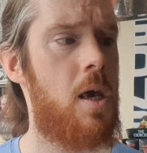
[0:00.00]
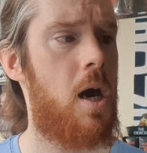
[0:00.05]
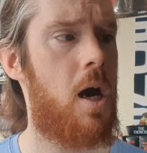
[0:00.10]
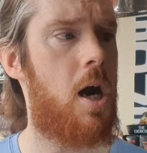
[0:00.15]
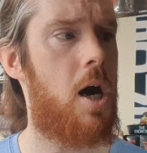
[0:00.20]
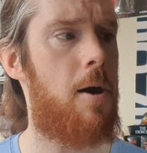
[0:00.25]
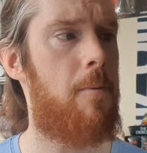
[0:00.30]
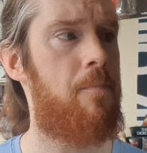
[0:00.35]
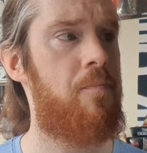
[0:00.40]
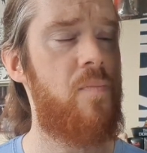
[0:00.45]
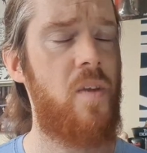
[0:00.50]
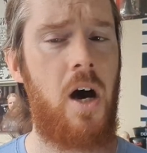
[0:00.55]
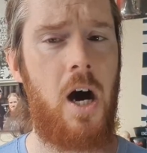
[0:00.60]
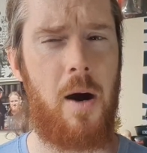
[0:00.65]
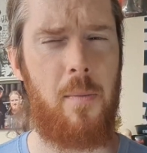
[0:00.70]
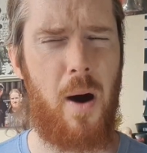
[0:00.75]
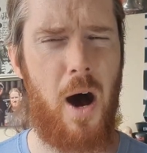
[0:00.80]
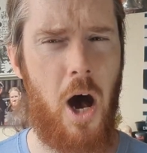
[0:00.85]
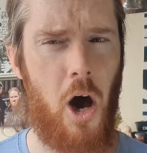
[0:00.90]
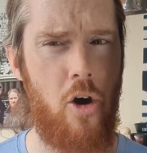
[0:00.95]
I'm
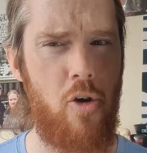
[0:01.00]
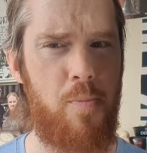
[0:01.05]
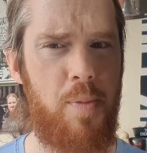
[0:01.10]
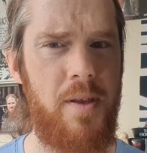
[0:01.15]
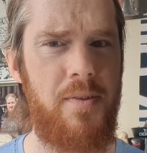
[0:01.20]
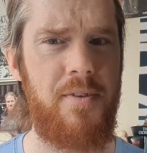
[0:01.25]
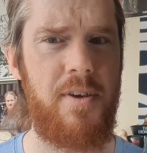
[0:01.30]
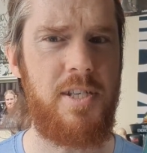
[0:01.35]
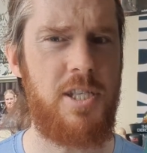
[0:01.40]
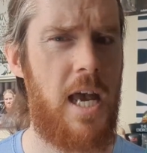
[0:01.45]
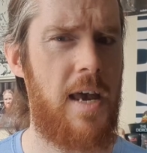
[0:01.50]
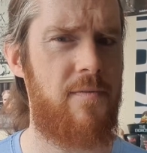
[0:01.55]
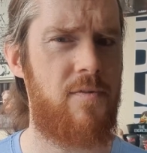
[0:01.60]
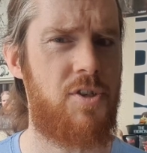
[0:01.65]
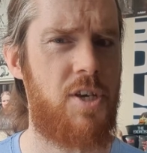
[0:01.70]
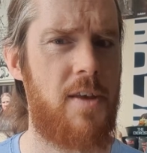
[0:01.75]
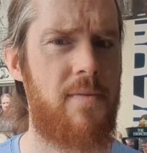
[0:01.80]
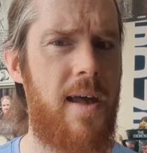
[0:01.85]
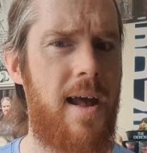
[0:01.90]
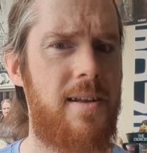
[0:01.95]
hoping, because I haven't
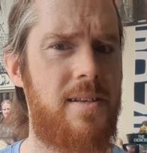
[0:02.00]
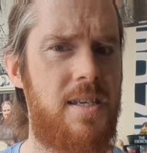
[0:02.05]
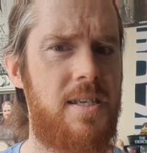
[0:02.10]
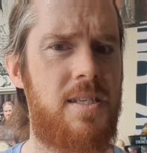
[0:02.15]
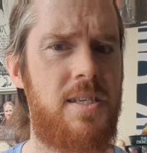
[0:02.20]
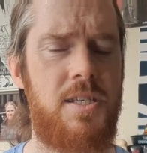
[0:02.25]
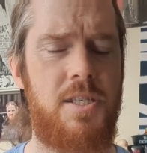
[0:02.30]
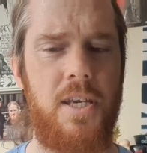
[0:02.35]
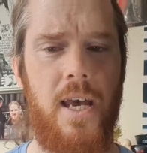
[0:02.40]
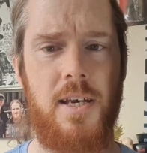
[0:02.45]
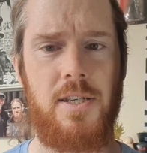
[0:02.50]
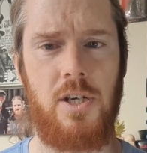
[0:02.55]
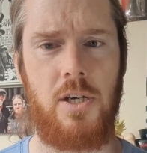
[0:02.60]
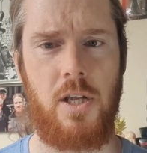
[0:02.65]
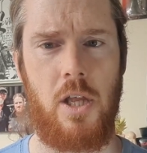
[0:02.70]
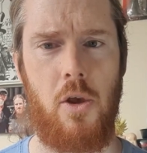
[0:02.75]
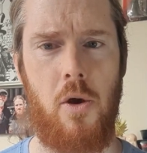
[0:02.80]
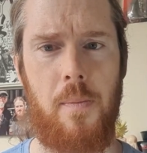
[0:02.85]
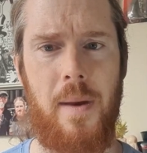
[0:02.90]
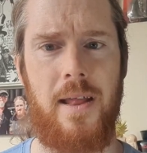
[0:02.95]
checked out discs yet, so I
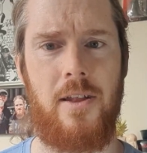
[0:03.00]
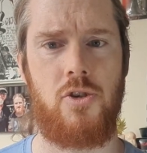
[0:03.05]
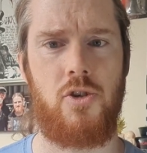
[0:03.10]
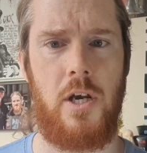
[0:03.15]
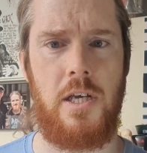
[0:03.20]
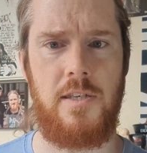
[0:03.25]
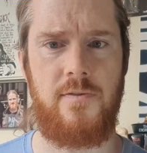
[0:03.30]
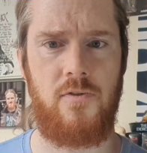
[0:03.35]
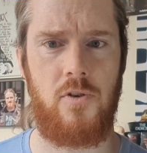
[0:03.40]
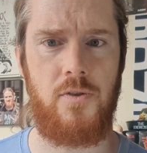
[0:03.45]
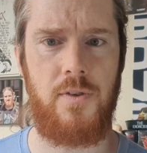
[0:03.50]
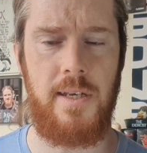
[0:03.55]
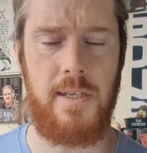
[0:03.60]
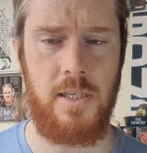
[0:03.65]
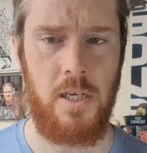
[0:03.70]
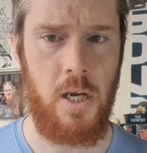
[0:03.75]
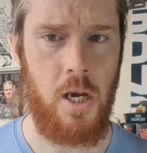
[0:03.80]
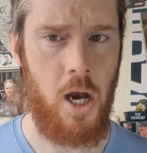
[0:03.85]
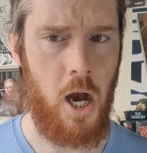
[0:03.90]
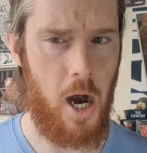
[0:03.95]
don't know about the transfer on this,
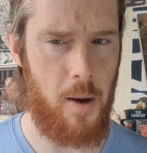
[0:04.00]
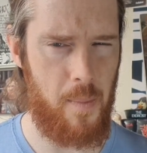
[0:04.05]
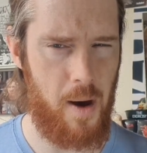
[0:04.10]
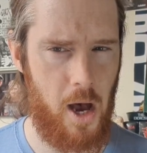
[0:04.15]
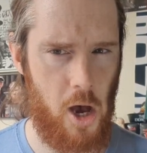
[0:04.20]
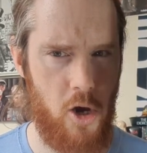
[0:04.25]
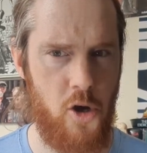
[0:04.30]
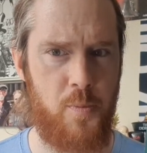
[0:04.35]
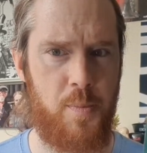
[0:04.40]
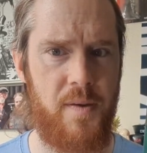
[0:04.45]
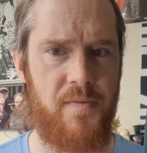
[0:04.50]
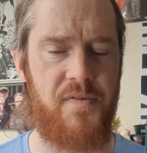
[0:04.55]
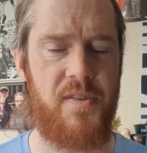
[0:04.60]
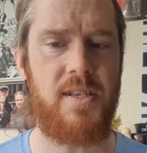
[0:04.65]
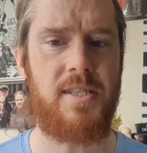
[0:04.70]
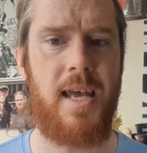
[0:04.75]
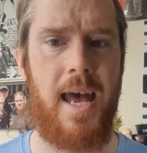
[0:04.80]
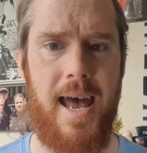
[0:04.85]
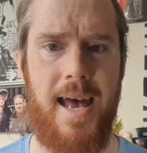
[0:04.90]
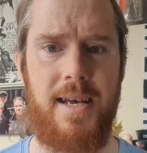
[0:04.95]
I'm hoping
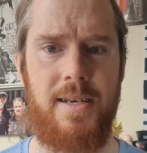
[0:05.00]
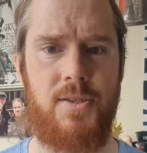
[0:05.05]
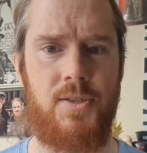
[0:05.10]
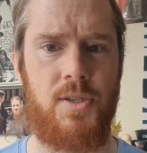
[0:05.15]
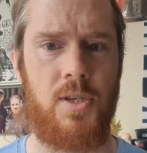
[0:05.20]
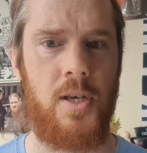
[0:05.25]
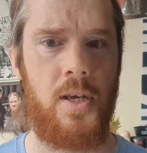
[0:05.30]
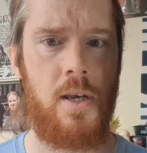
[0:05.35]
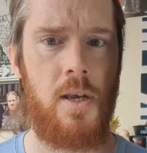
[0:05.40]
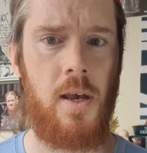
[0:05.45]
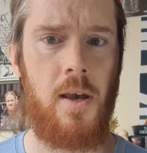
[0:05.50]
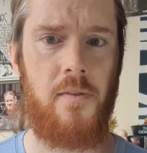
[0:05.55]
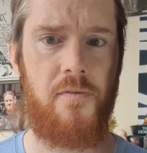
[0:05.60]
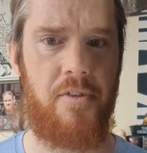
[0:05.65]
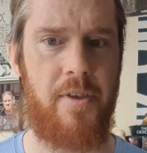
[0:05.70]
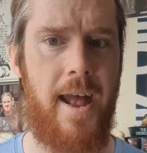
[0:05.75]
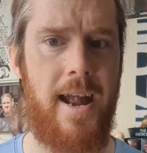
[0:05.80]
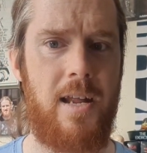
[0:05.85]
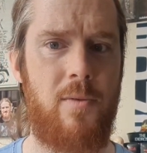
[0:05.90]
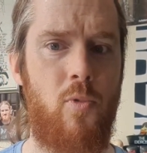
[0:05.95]
this has
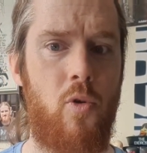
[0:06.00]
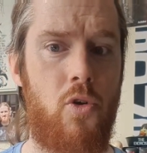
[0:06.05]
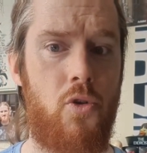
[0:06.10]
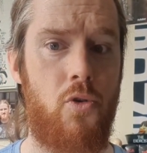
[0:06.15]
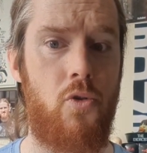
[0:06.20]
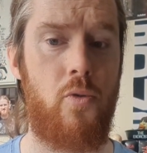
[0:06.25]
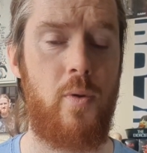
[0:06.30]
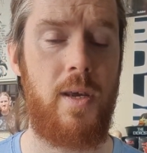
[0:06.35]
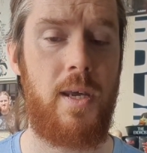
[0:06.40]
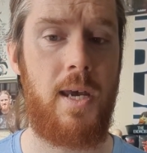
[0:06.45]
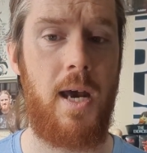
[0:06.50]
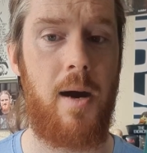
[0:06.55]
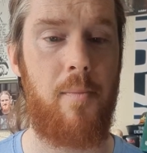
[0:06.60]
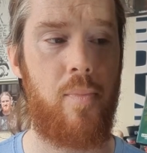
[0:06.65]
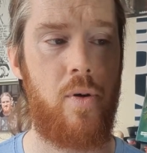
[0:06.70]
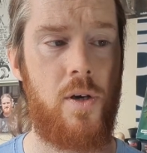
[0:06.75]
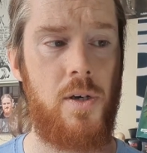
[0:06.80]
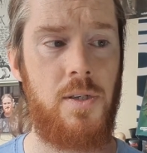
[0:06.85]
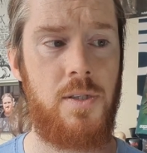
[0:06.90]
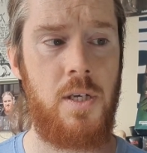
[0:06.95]
the animal cruelty cut,
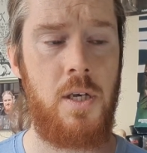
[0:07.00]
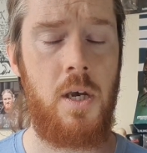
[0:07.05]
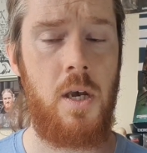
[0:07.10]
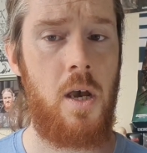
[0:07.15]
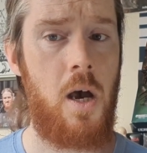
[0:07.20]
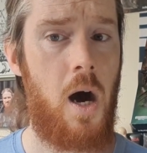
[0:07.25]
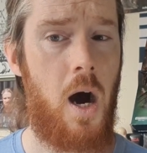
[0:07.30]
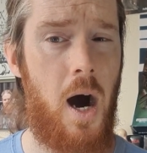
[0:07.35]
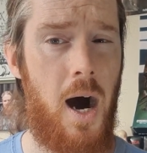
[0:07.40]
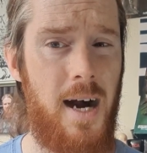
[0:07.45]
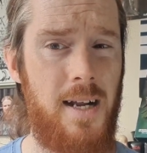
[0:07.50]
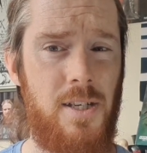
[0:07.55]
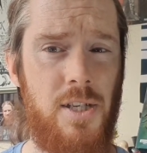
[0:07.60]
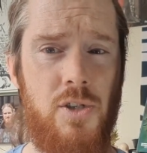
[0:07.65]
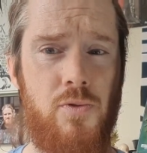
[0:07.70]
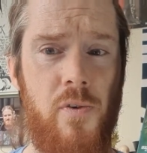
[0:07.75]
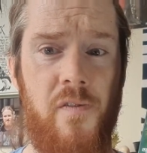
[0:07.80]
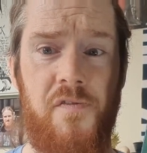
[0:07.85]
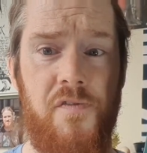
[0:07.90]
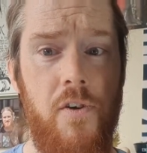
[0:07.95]
because I
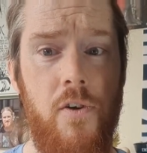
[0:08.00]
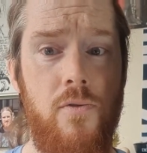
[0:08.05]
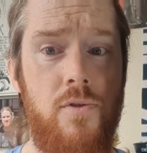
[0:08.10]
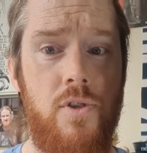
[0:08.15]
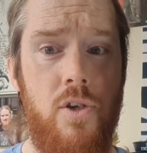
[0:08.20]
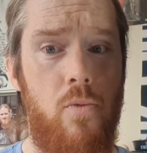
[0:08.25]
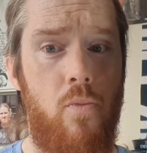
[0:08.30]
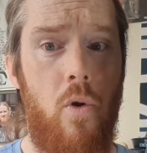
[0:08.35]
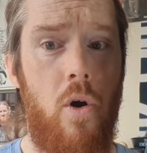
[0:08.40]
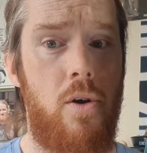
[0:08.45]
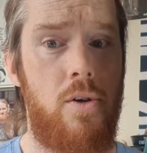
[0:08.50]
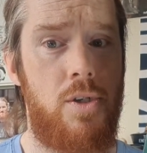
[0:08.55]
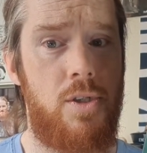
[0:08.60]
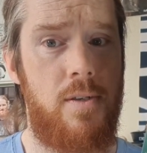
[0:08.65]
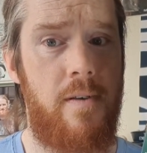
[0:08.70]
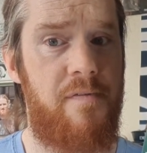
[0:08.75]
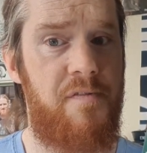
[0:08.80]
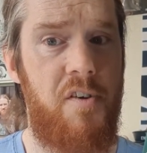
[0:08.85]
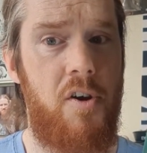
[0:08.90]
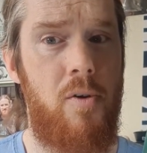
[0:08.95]
just refuse to watch
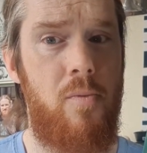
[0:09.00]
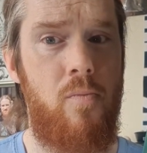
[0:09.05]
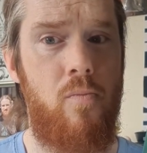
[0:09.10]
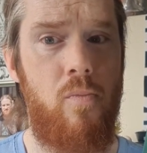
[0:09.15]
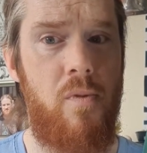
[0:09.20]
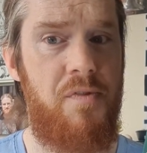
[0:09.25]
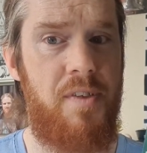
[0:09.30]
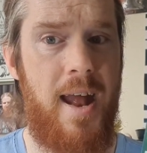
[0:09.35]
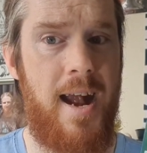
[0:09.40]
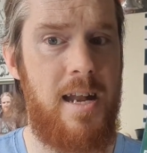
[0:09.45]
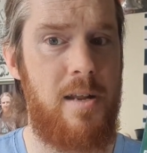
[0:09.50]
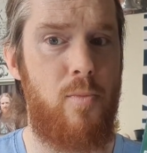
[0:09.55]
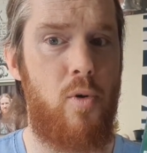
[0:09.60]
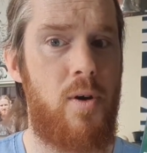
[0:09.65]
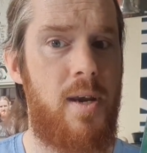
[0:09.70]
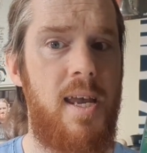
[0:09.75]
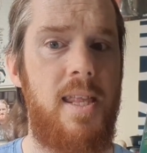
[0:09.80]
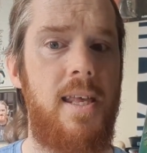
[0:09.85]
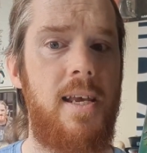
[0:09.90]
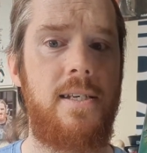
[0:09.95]
the film with the animal
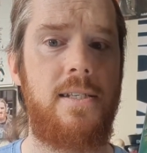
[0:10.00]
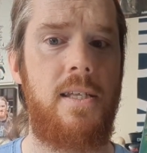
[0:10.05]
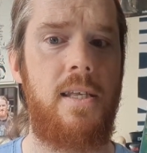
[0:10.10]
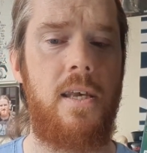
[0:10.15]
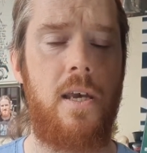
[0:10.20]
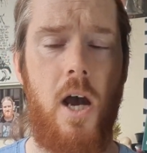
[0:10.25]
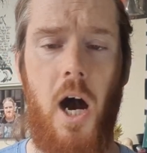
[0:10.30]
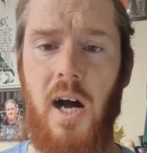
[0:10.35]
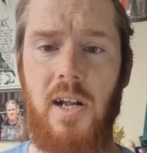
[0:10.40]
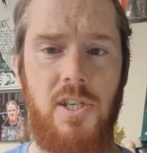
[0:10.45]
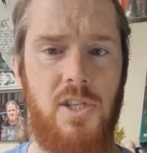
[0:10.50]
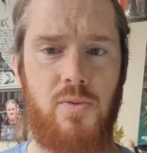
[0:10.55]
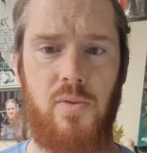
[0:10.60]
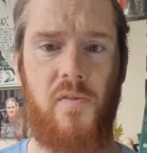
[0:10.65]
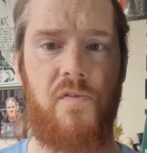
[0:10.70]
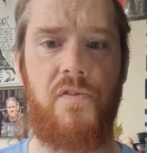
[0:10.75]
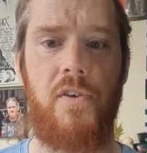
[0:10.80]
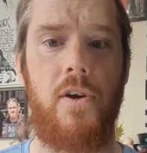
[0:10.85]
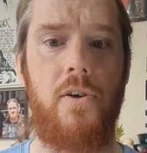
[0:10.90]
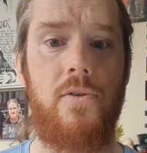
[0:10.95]
killings in it. I just
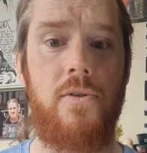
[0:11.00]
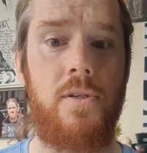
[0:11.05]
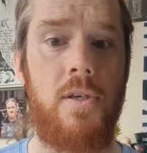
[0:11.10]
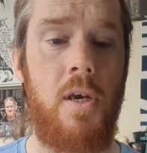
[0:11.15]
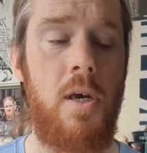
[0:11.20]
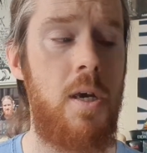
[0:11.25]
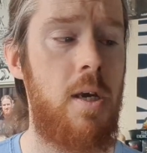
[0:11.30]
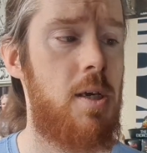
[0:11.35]
refuse.